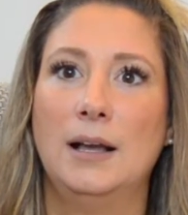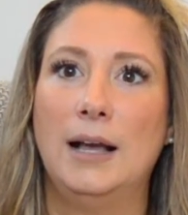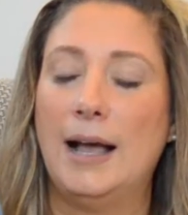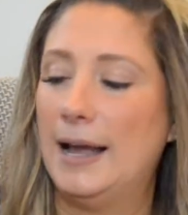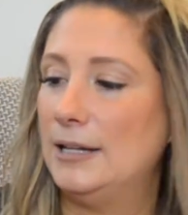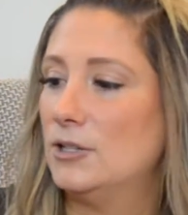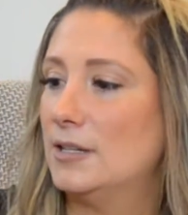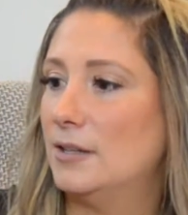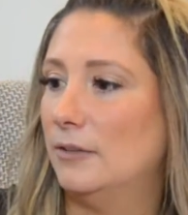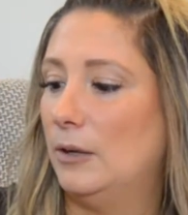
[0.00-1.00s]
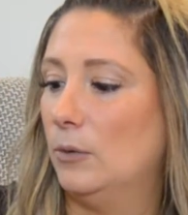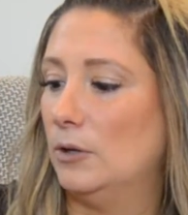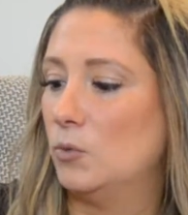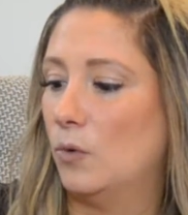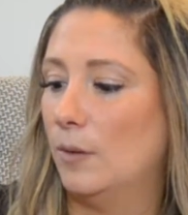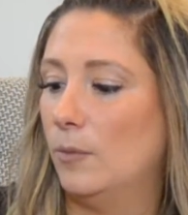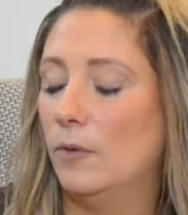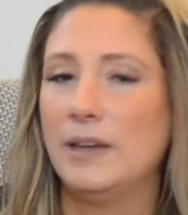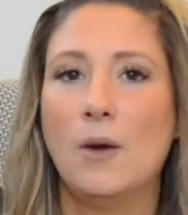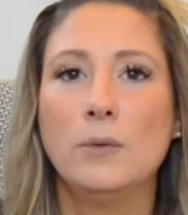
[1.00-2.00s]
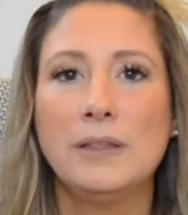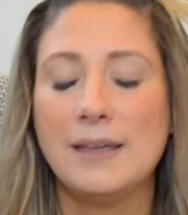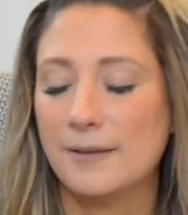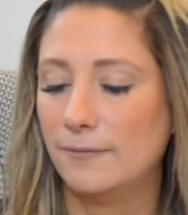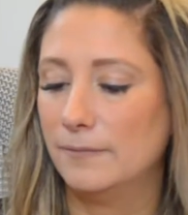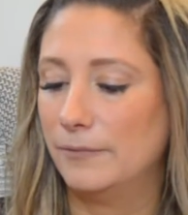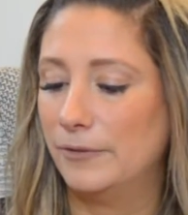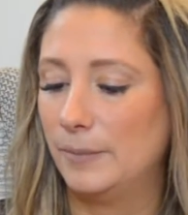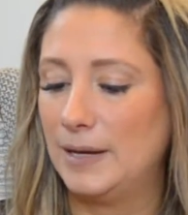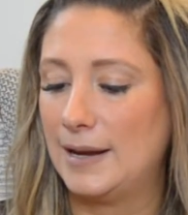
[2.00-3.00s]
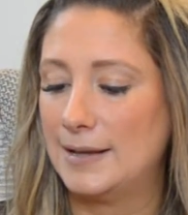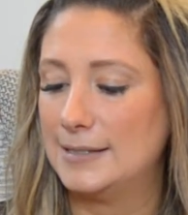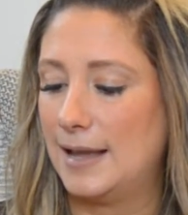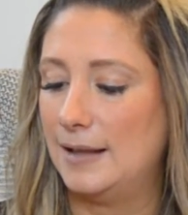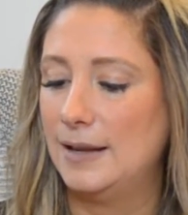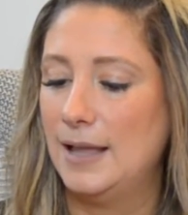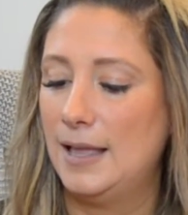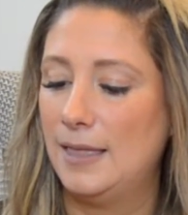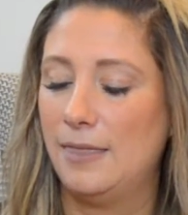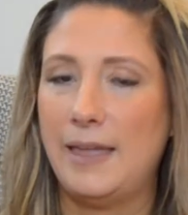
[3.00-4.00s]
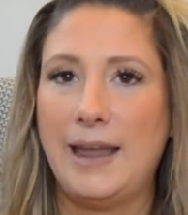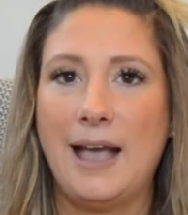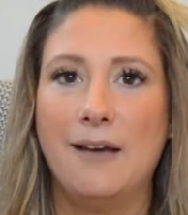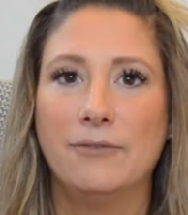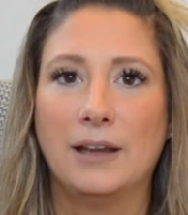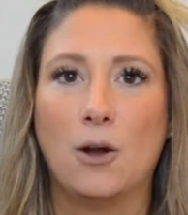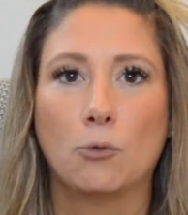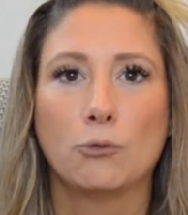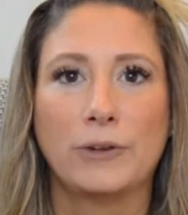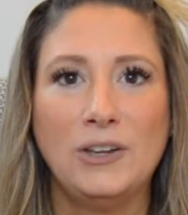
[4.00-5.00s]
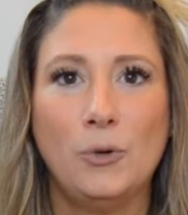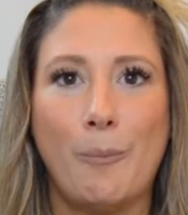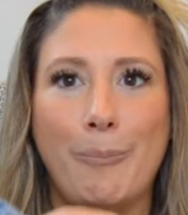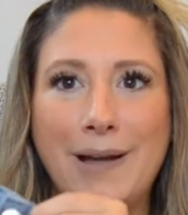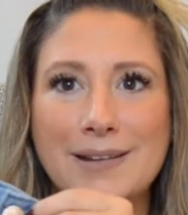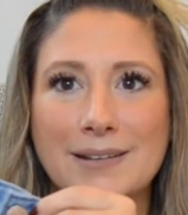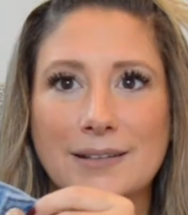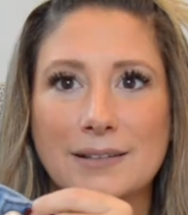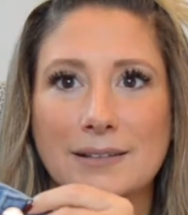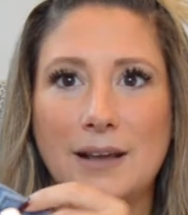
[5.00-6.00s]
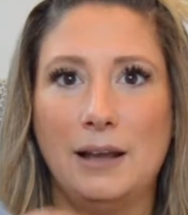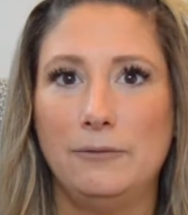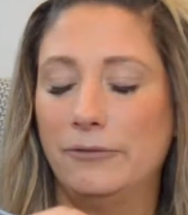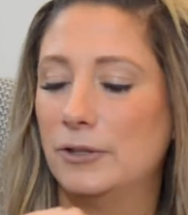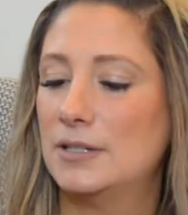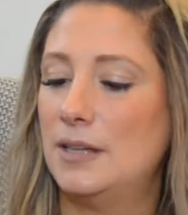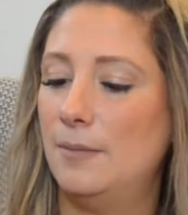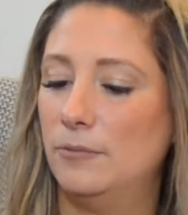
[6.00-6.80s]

I just thought they were adorable. The only thing for me is that they have like a real button, and for some